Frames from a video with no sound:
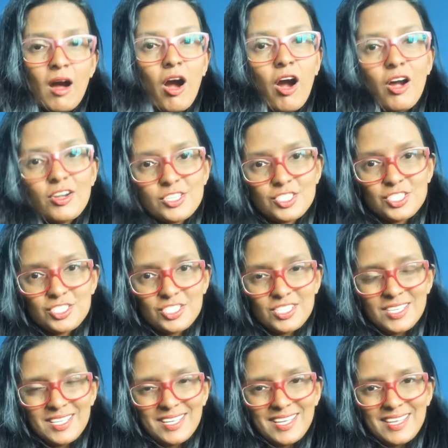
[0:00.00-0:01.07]
harsh,
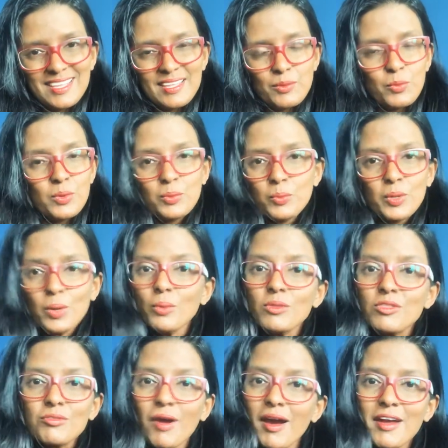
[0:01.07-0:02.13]
we don't
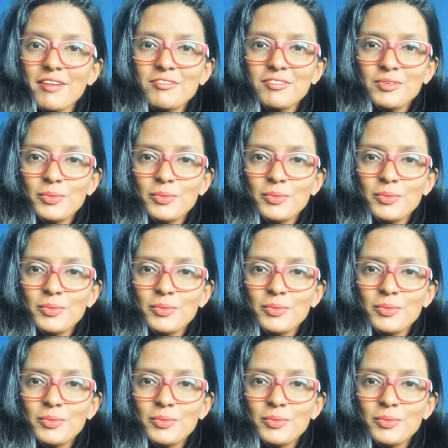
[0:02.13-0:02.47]
thrive.